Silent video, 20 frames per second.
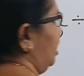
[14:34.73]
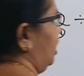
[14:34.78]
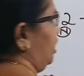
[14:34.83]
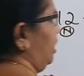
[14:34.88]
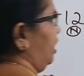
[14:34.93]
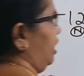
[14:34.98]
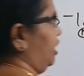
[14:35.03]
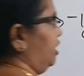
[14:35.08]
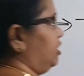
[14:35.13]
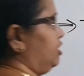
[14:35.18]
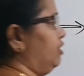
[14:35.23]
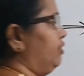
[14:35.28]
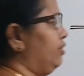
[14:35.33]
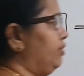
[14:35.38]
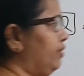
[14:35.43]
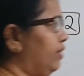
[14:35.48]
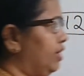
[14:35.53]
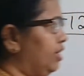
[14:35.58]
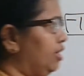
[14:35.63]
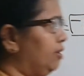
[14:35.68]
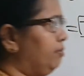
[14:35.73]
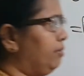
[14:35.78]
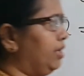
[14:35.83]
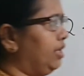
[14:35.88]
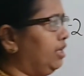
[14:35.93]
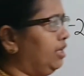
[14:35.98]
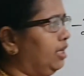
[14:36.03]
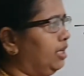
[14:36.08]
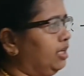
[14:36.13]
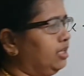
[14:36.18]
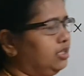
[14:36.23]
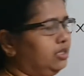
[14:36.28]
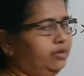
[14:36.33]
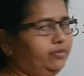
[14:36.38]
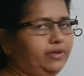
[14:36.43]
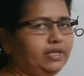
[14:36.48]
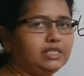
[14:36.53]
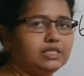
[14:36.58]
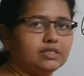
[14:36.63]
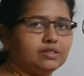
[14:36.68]
Negative divided by negative
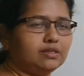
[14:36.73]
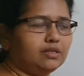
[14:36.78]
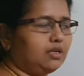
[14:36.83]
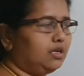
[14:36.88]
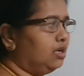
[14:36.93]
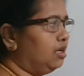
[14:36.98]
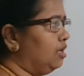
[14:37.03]
is